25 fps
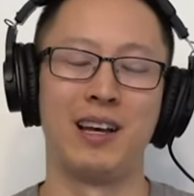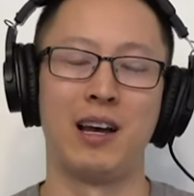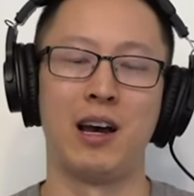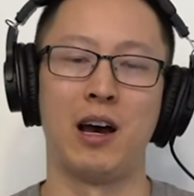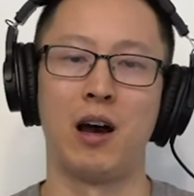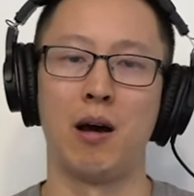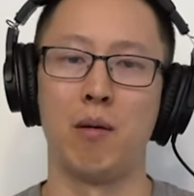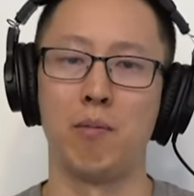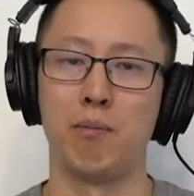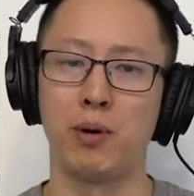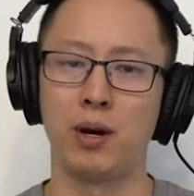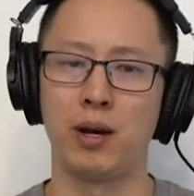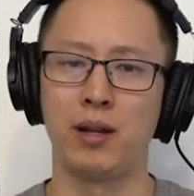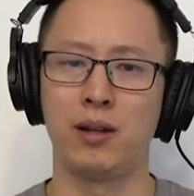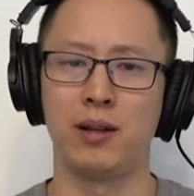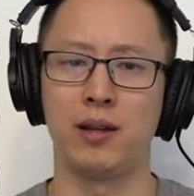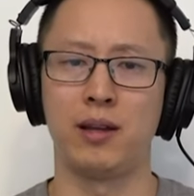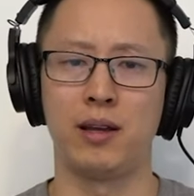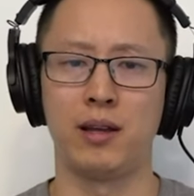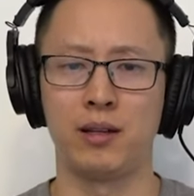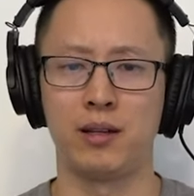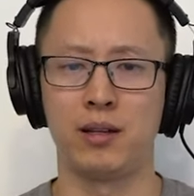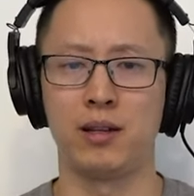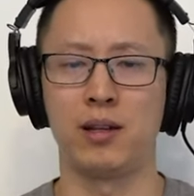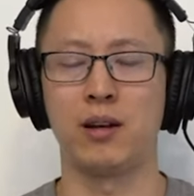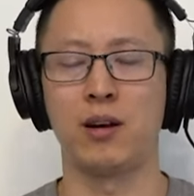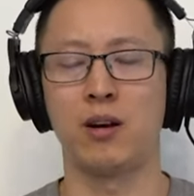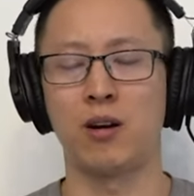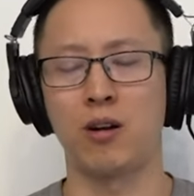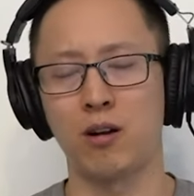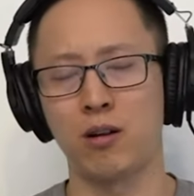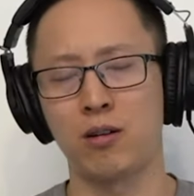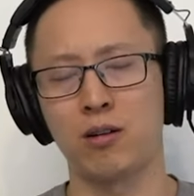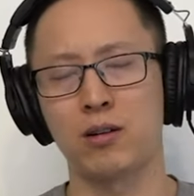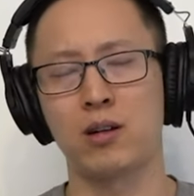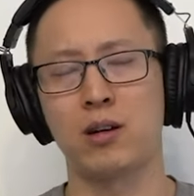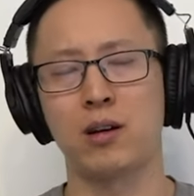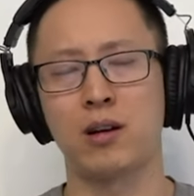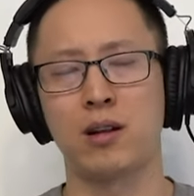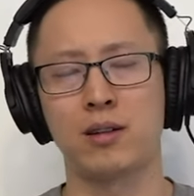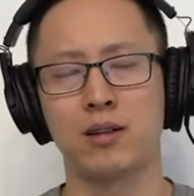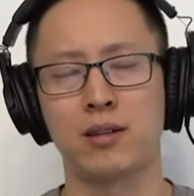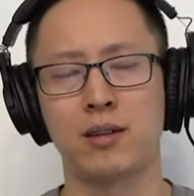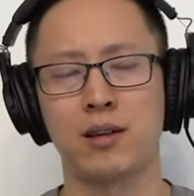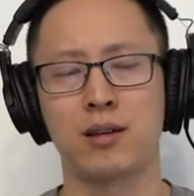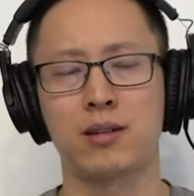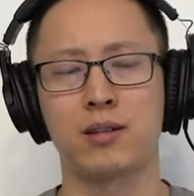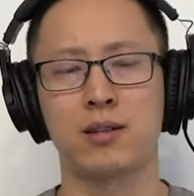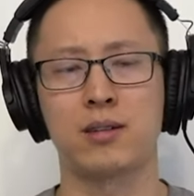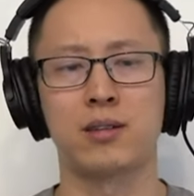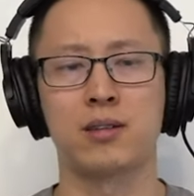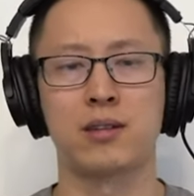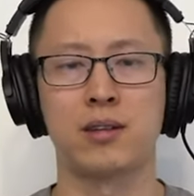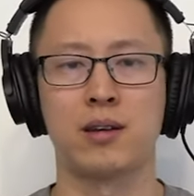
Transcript: Um, but in our context,